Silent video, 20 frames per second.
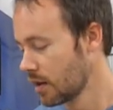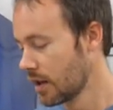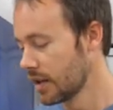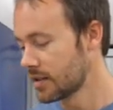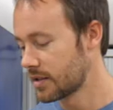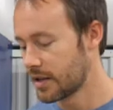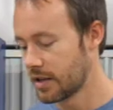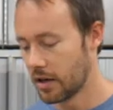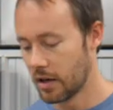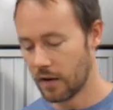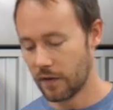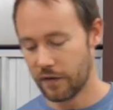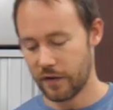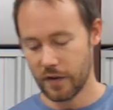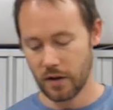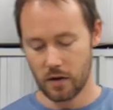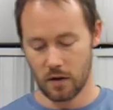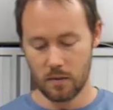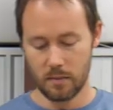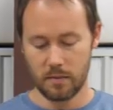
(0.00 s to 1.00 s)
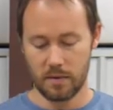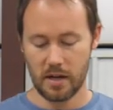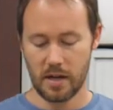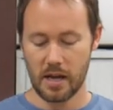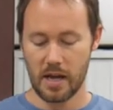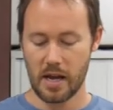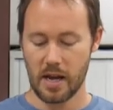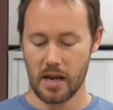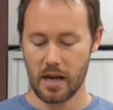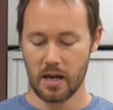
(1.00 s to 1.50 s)
let's get our film
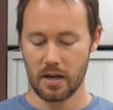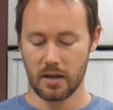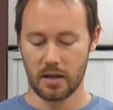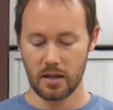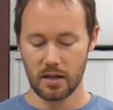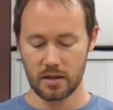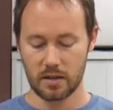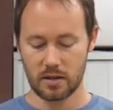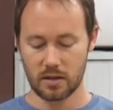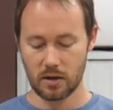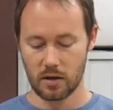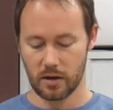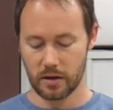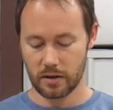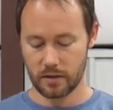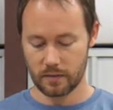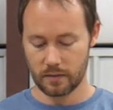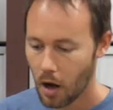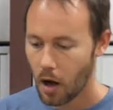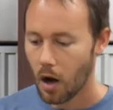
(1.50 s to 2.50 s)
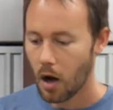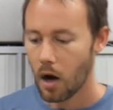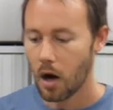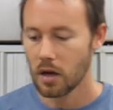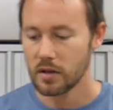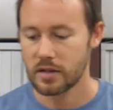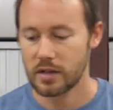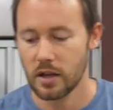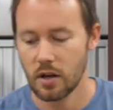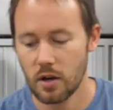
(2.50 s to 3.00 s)
and get started.
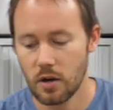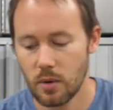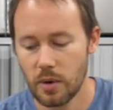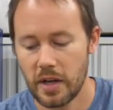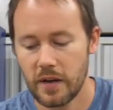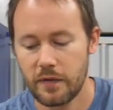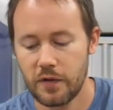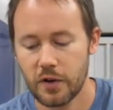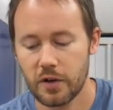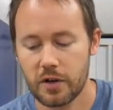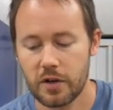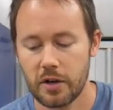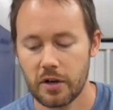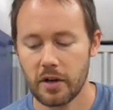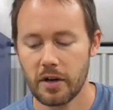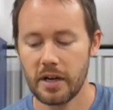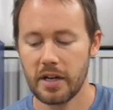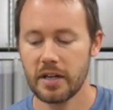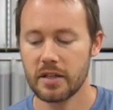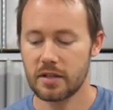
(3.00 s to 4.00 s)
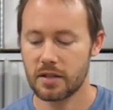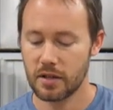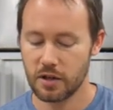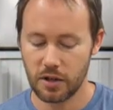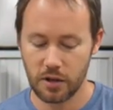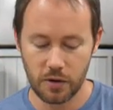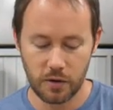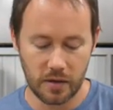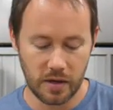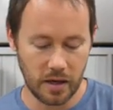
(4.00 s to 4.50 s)
Also, if you're curious,
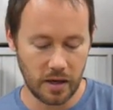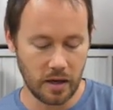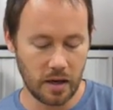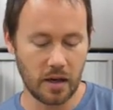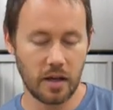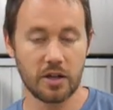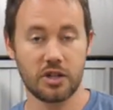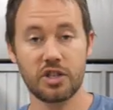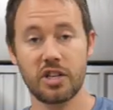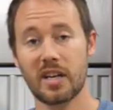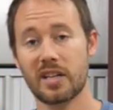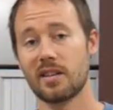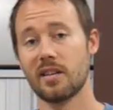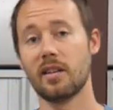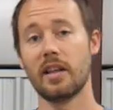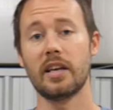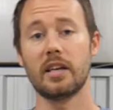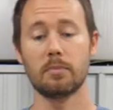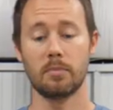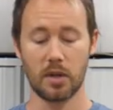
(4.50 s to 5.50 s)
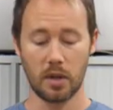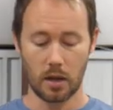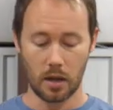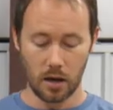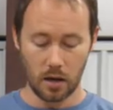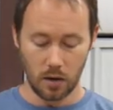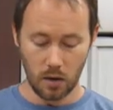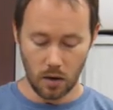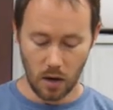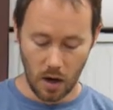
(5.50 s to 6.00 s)
you can uh, check the link
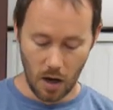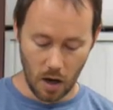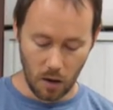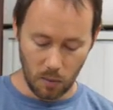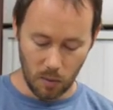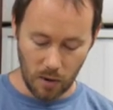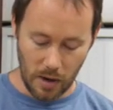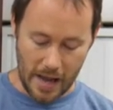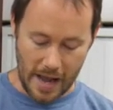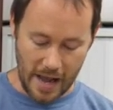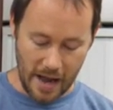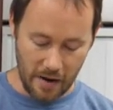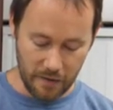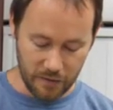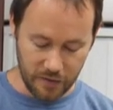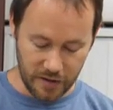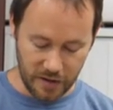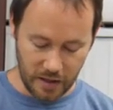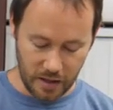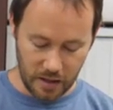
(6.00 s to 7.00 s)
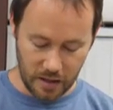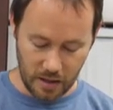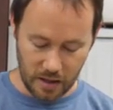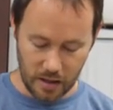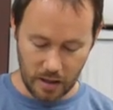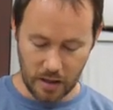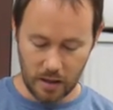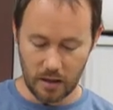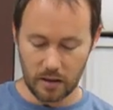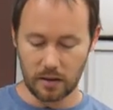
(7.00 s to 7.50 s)
below. We'll have the
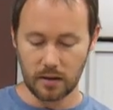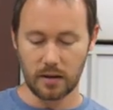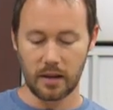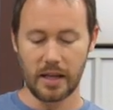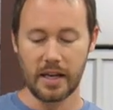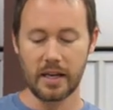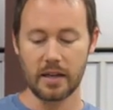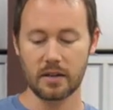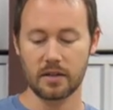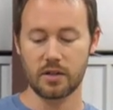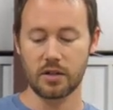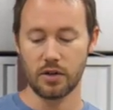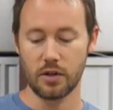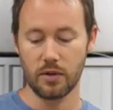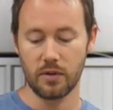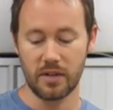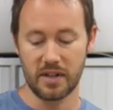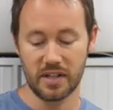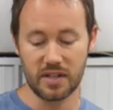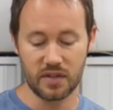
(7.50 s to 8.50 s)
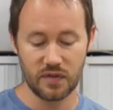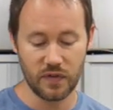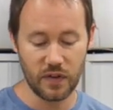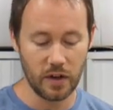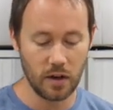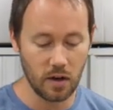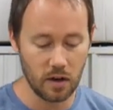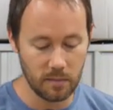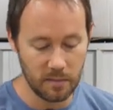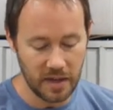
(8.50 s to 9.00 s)
uh, link to this
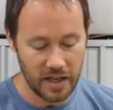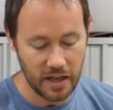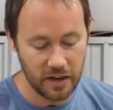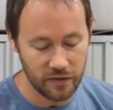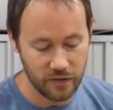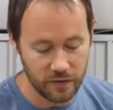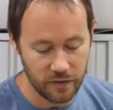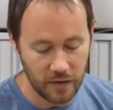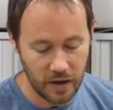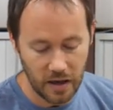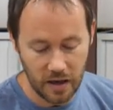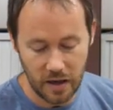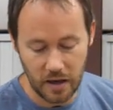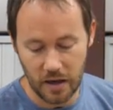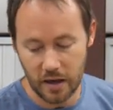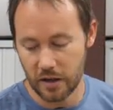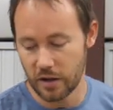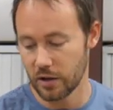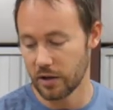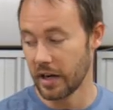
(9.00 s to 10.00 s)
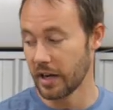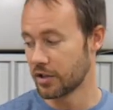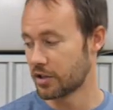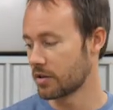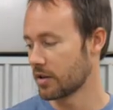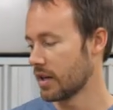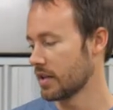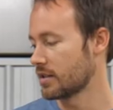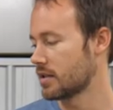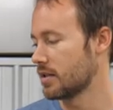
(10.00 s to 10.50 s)
film if uh, you're
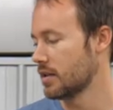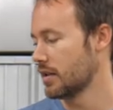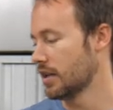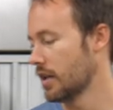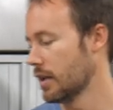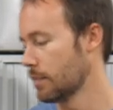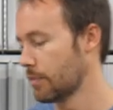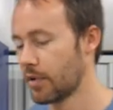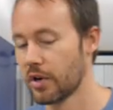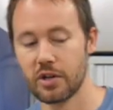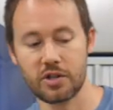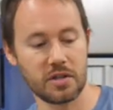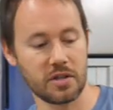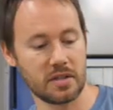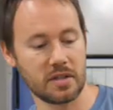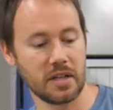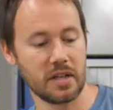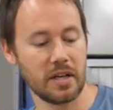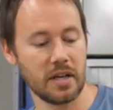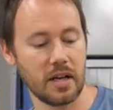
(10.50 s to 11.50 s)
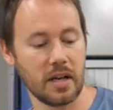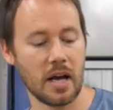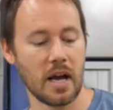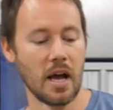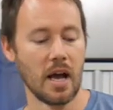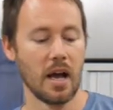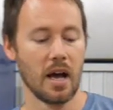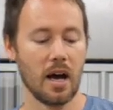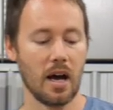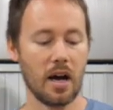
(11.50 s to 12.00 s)
interested in purchasing it.
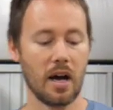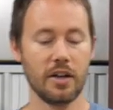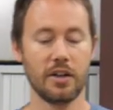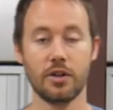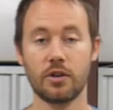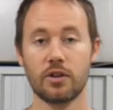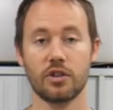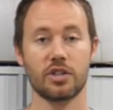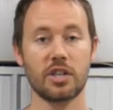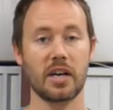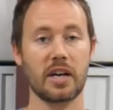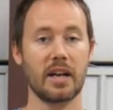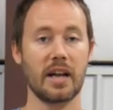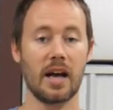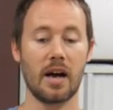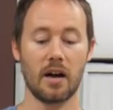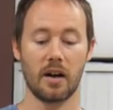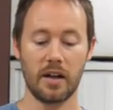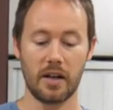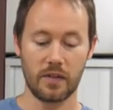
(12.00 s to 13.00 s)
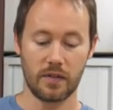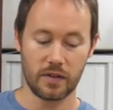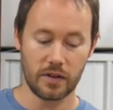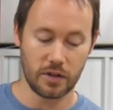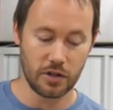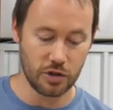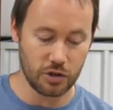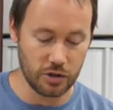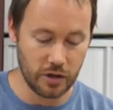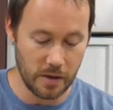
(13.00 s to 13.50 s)
Uh, you can check it out in the
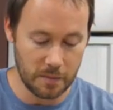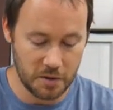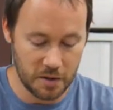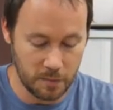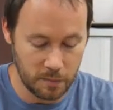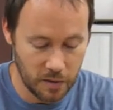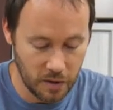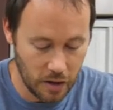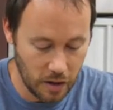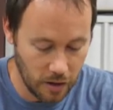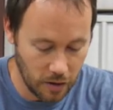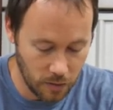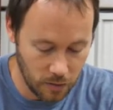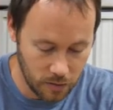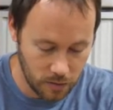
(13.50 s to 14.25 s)
description below.